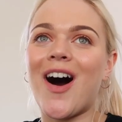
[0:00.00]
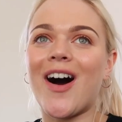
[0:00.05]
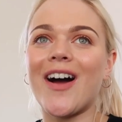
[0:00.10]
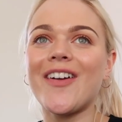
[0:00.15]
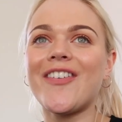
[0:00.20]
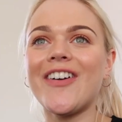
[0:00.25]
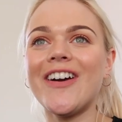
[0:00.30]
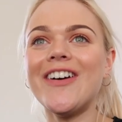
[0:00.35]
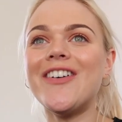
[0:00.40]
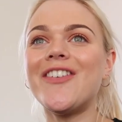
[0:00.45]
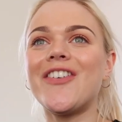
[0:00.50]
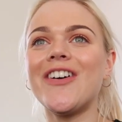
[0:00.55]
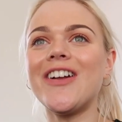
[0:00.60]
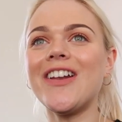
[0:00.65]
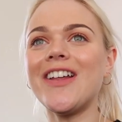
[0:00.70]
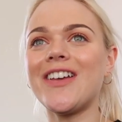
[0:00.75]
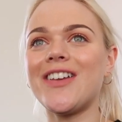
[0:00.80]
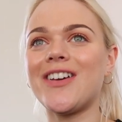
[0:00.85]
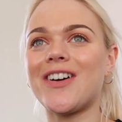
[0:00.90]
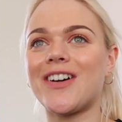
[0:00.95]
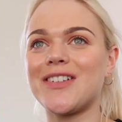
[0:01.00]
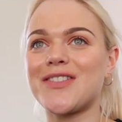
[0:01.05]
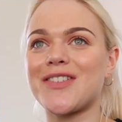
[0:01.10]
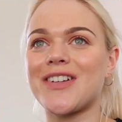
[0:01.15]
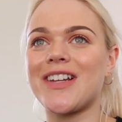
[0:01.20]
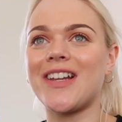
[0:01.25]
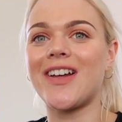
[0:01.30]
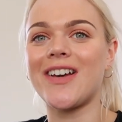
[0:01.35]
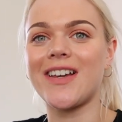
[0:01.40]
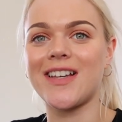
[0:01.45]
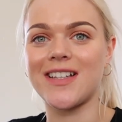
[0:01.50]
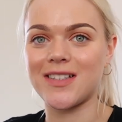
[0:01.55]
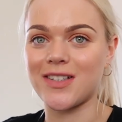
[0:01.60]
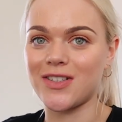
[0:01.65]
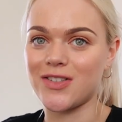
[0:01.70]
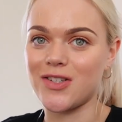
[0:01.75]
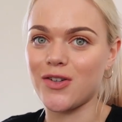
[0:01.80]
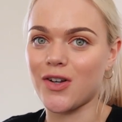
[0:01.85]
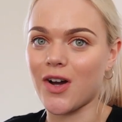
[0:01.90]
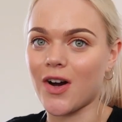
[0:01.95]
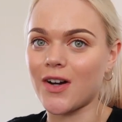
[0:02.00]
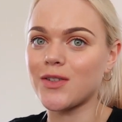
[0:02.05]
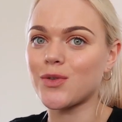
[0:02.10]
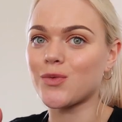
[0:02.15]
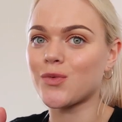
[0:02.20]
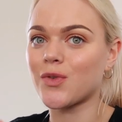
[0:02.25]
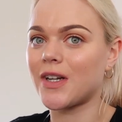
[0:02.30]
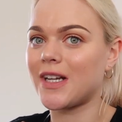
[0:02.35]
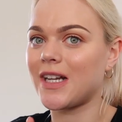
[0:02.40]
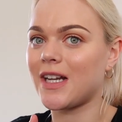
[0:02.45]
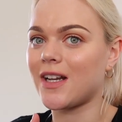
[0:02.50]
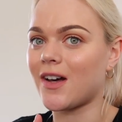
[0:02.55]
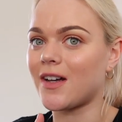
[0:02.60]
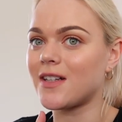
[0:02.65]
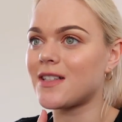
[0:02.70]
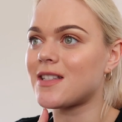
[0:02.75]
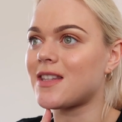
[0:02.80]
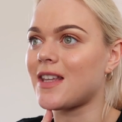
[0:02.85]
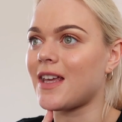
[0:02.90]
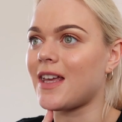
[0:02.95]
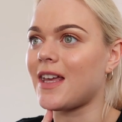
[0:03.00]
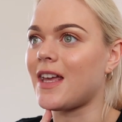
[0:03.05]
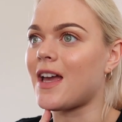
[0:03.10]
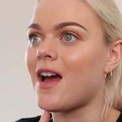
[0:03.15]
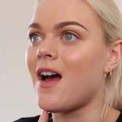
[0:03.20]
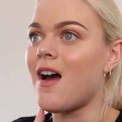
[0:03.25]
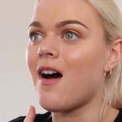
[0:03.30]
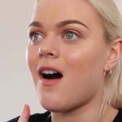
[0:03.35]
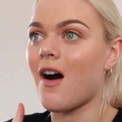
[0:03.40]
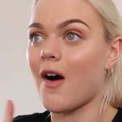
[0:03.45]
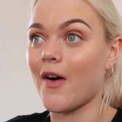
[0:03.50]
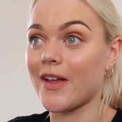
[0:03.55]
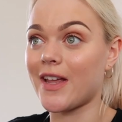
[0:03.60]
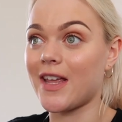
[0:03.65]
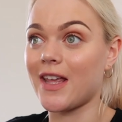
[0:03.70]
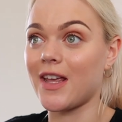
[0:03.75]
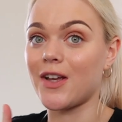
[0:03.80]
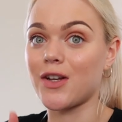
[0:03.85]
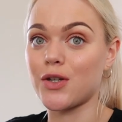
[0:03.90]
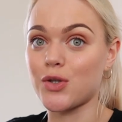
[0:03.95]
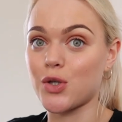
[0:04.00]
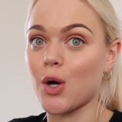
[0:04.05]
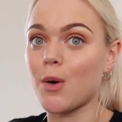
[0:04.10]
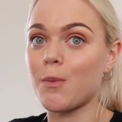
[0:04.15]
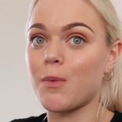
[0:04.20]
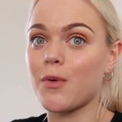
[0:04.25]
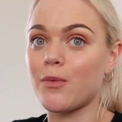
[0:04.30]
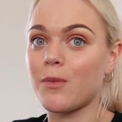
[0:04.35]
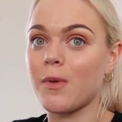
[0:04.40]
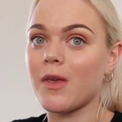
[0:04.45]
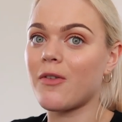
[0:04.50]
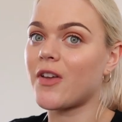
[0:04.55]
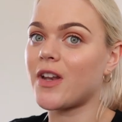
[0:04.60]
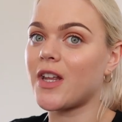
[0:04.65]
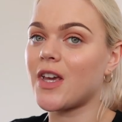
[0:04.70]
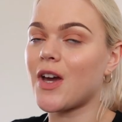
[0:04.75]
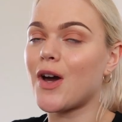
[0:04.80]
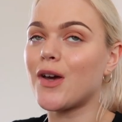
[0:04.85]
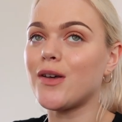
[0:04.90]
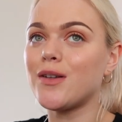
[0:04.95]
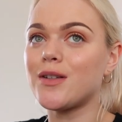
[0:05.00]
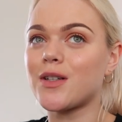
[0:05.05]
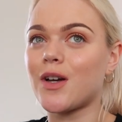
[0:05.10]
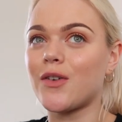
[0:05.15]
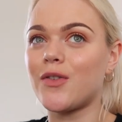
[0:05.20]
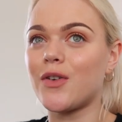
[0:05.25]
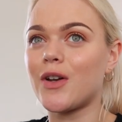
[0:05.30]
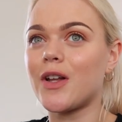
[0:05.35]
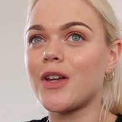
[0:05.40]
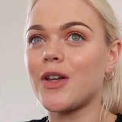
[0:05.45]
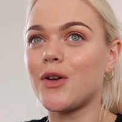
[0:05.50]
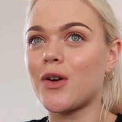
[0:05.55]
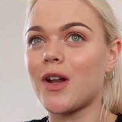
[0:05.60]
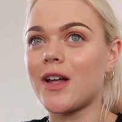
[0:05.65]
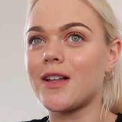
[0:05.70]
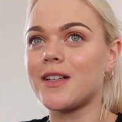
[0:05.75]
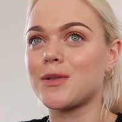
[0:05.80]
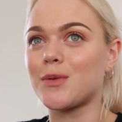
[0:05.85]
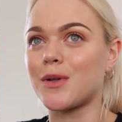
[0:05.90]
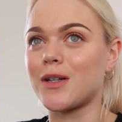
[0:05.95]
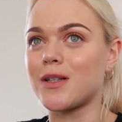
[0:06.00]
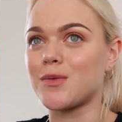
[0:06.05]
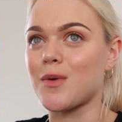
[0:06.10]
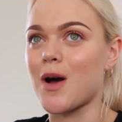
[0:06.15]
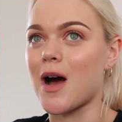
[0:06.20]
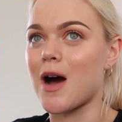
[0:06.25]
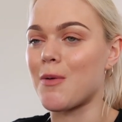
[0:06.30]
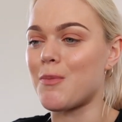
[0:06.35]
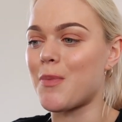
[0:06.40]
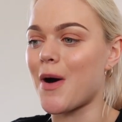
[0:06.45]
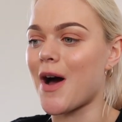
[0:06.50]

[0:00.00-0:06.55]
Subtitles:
I feel like you guys really like this because you guys really liked the IKEA shop with me video, so I feel like you'll like this one as well.